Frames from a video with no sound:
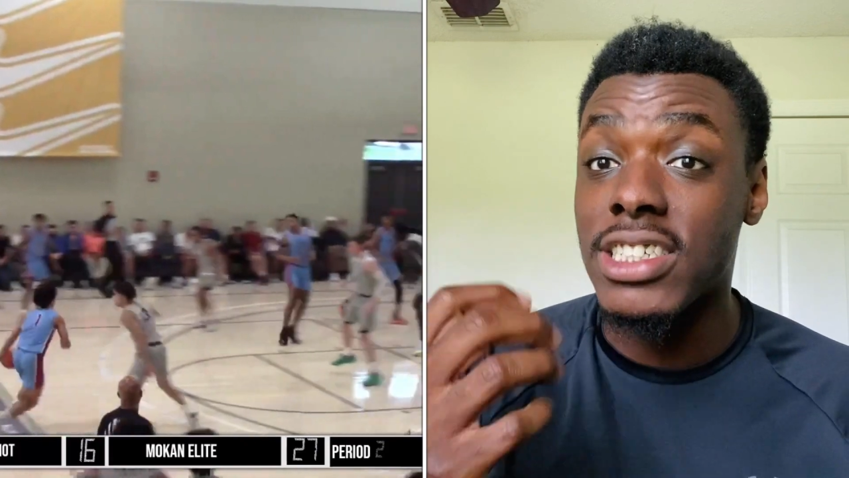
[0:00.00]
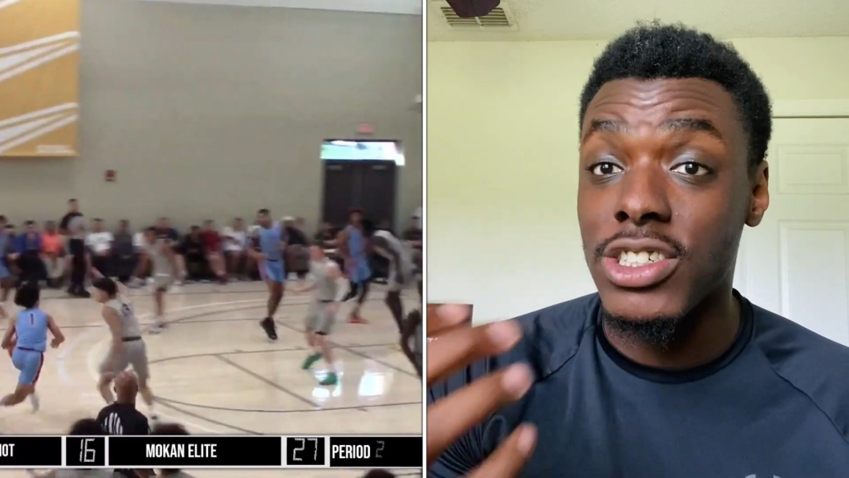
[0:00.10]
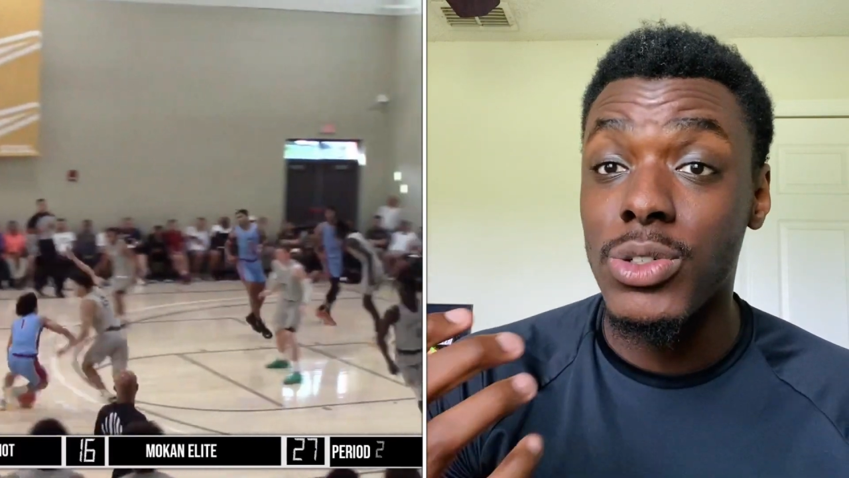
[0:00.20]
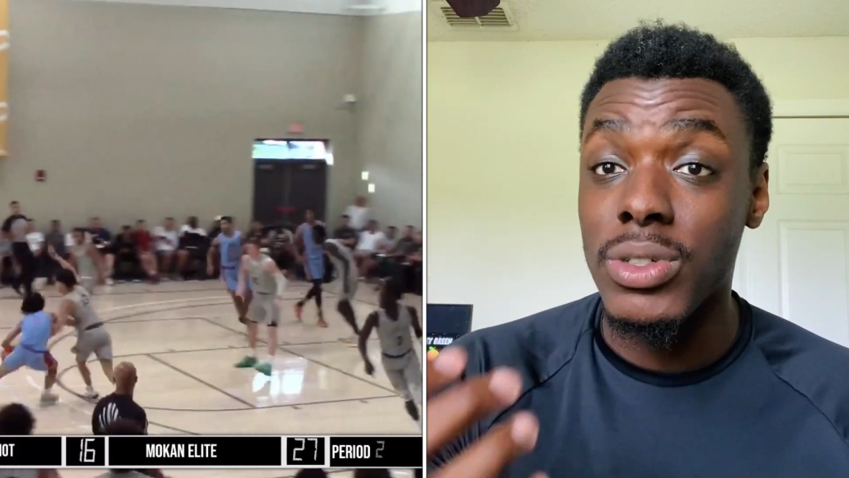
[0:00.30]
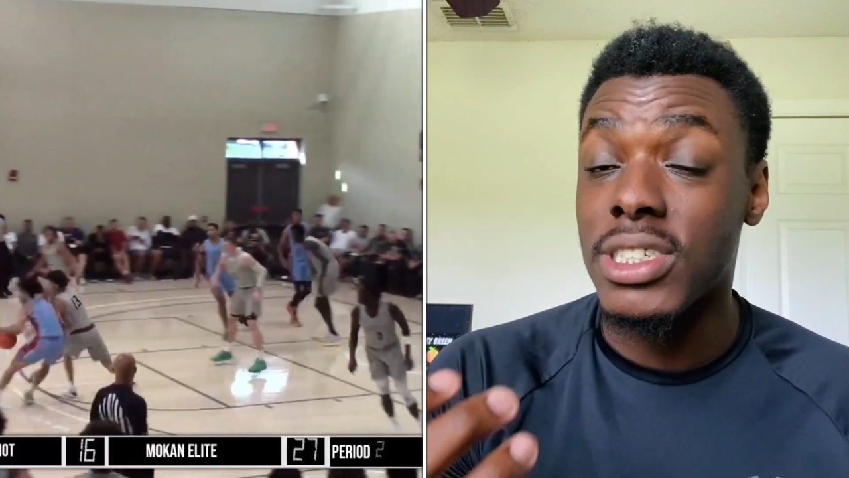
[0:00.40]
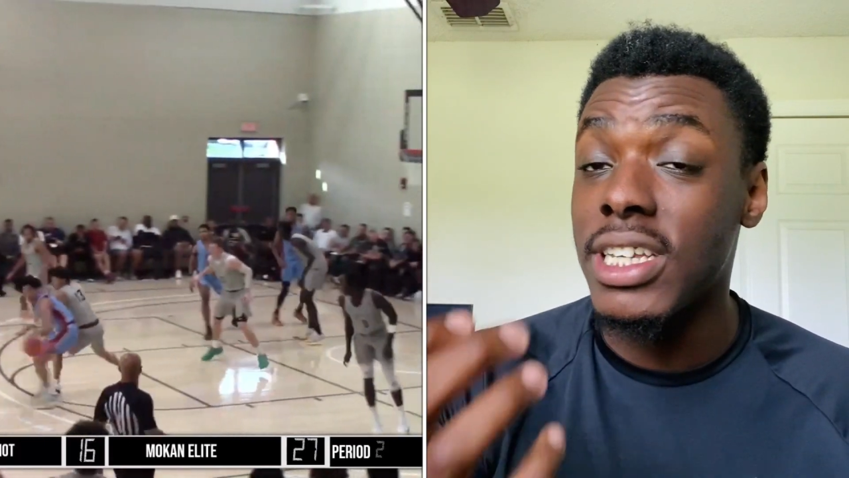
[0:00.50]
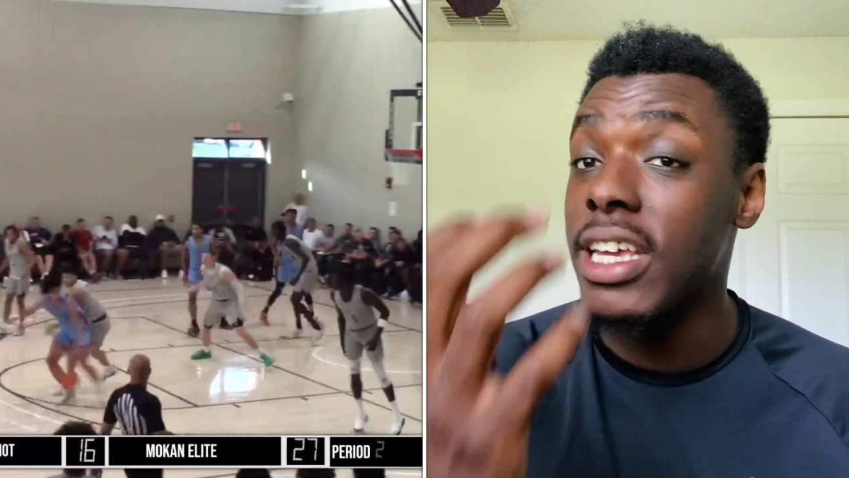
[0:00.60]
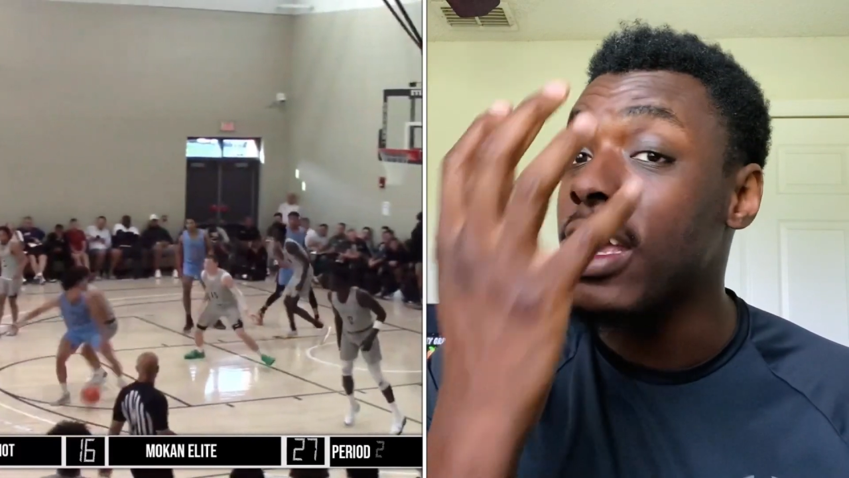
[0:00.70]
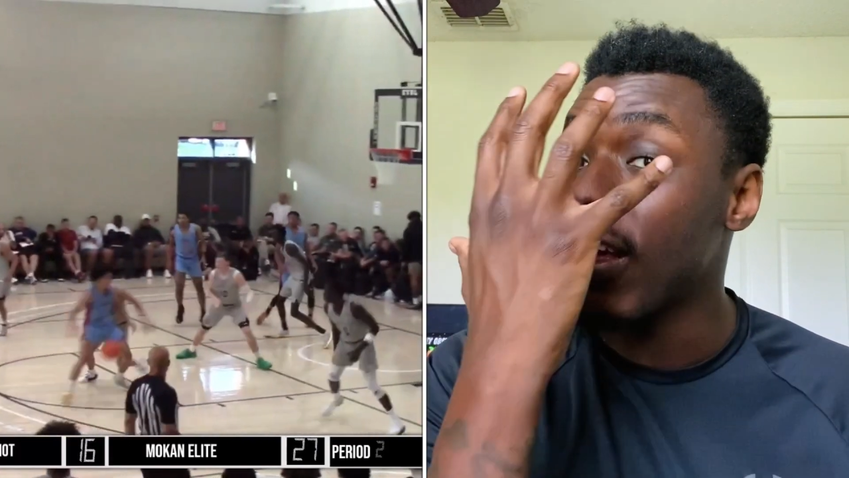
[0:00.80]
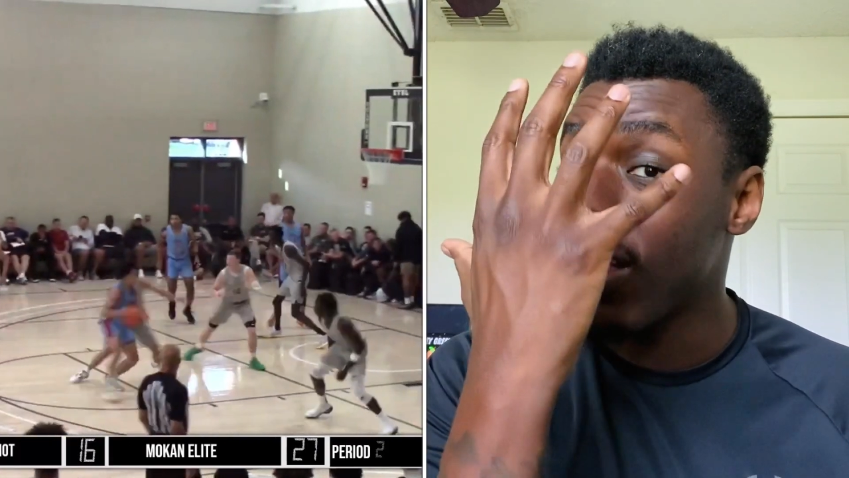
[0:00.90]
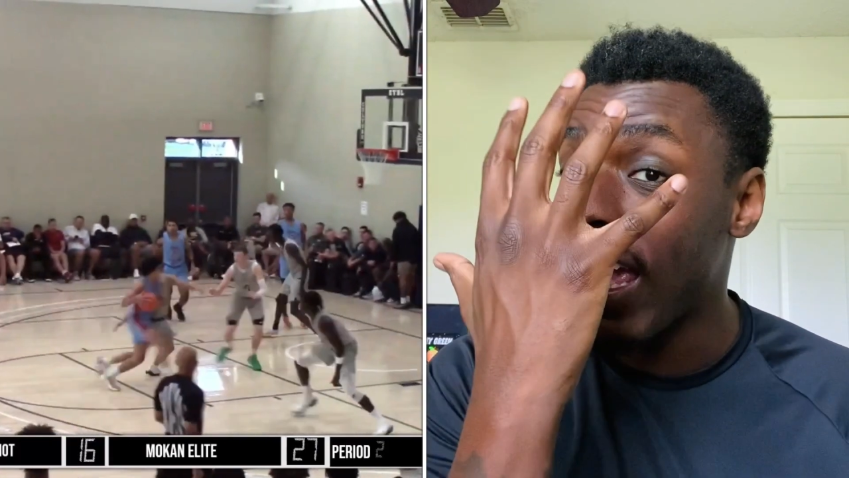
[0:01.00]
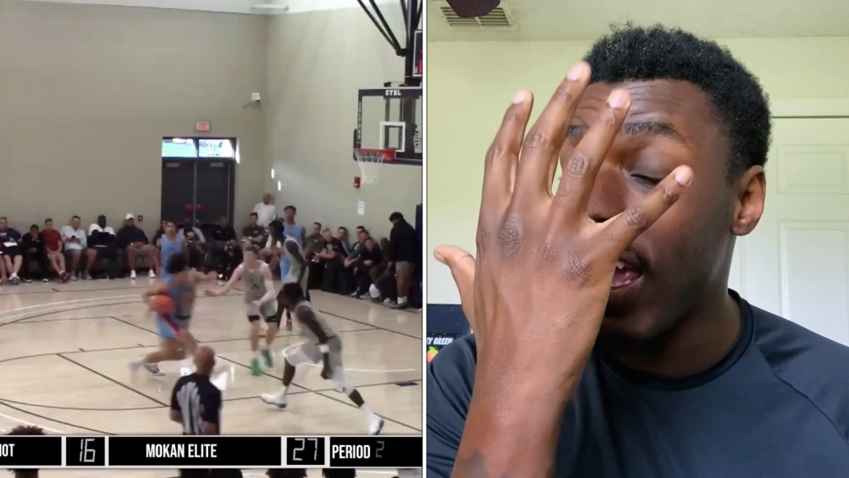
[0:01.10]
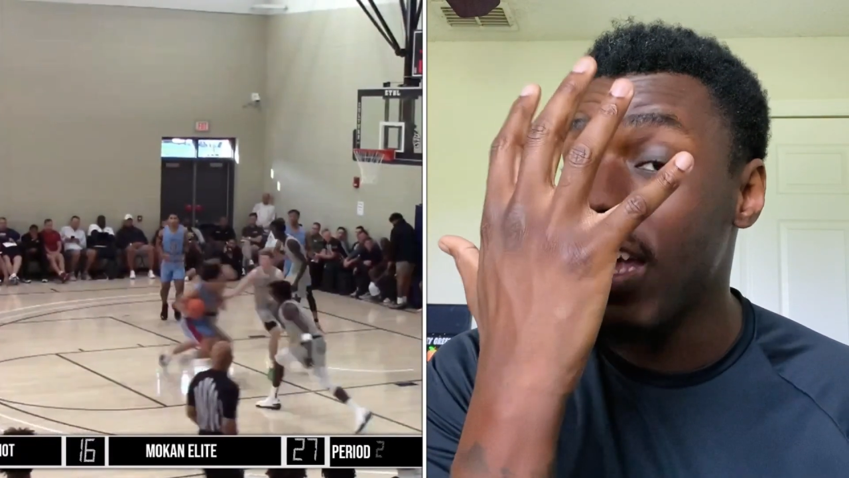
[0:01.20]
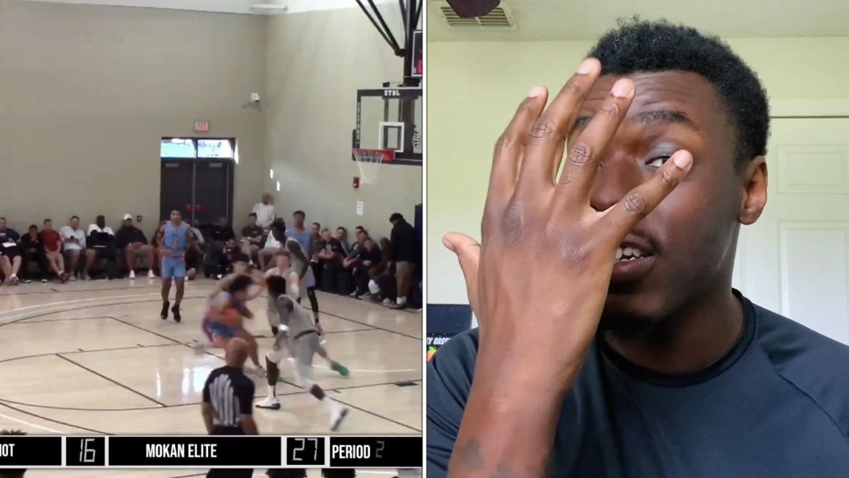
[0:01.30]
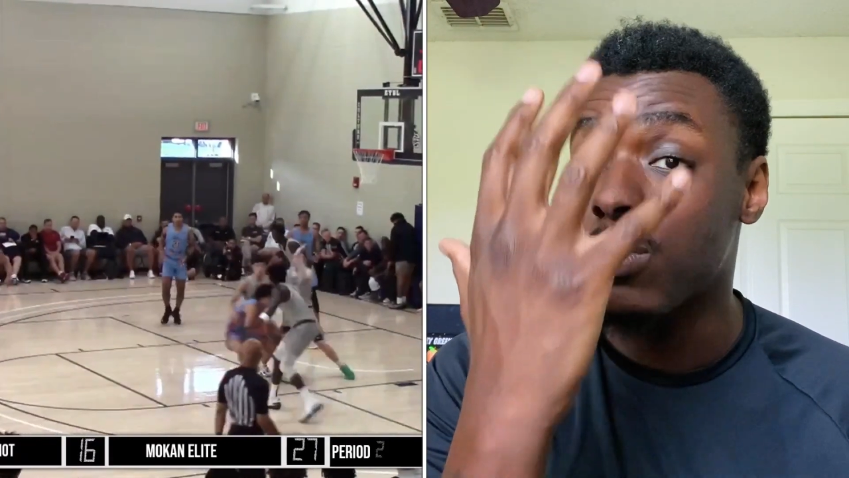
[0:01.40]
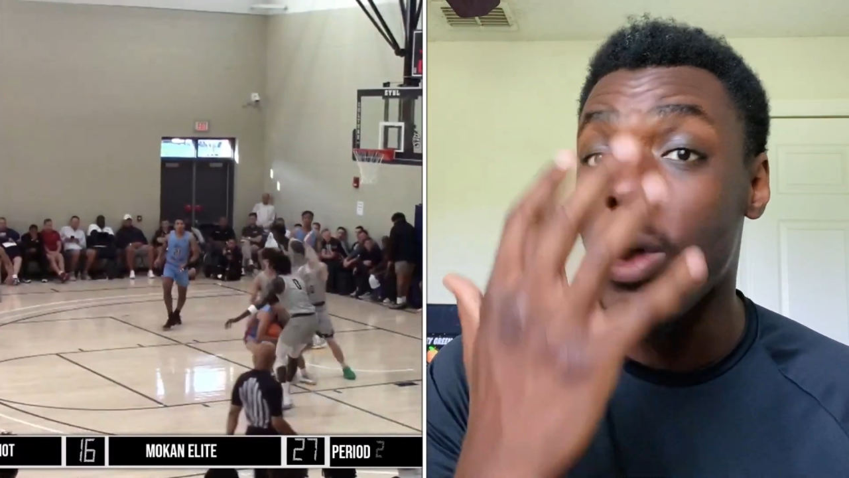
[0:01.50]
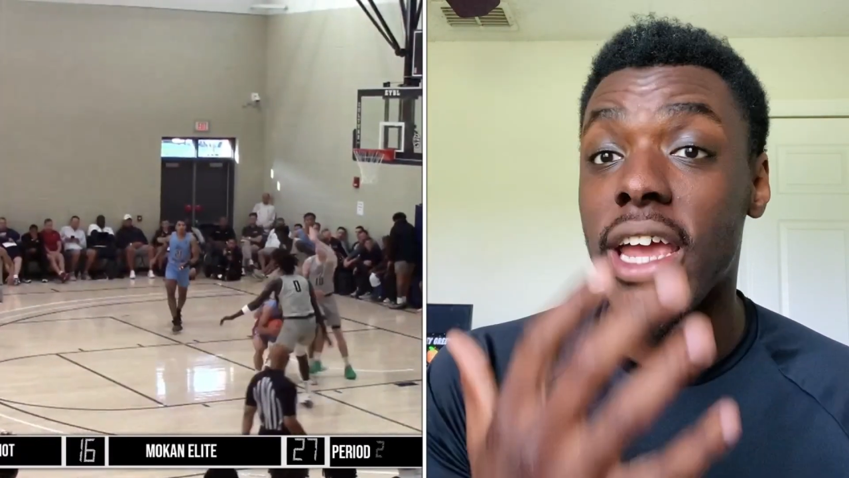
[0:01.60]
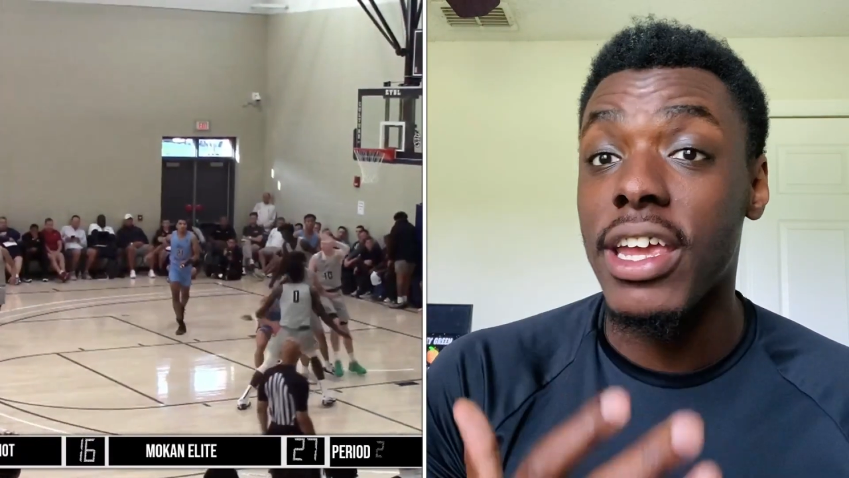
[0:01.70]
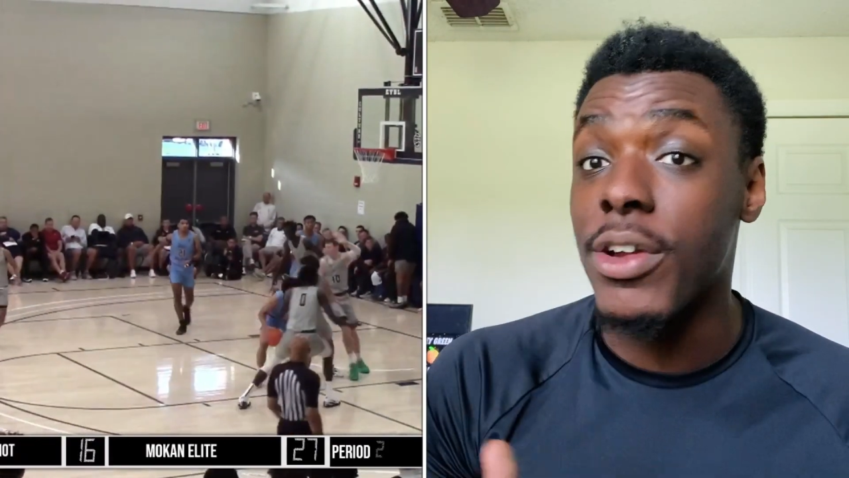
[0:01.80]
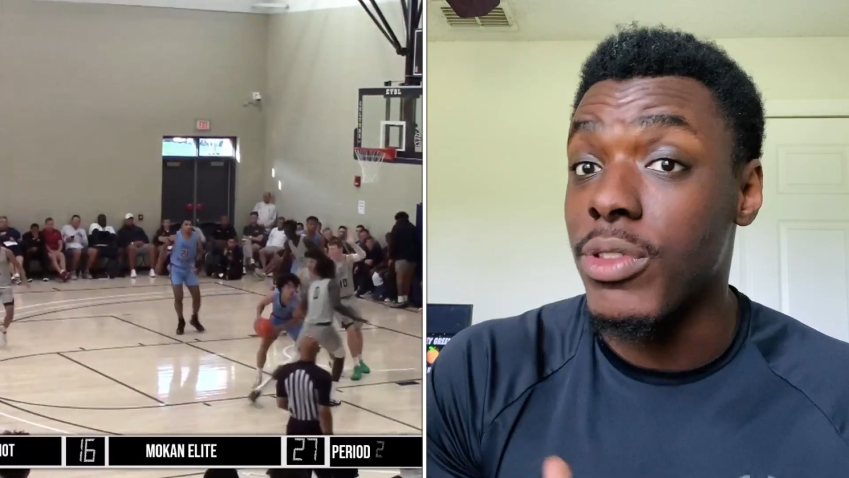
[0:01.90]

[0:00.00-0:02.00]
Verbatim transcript: as you can see, hand is right here.